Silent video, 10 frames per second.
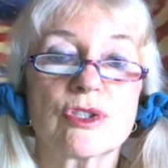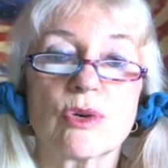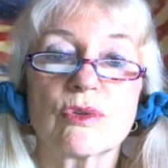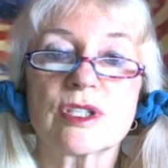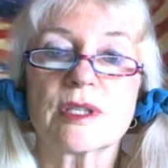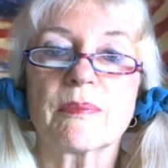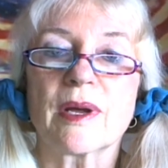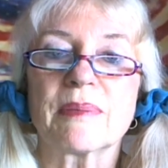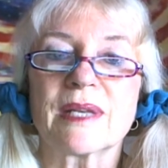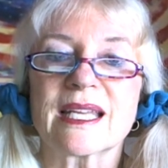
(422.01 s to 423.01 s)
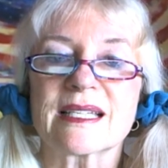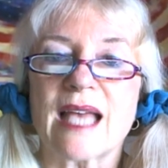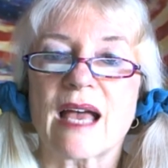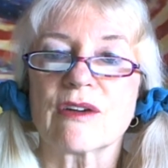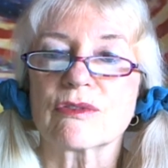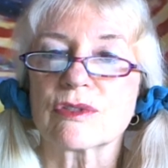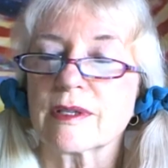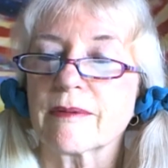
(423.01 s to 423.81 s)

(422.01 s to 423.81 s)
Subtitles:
towards the bubbling sounds.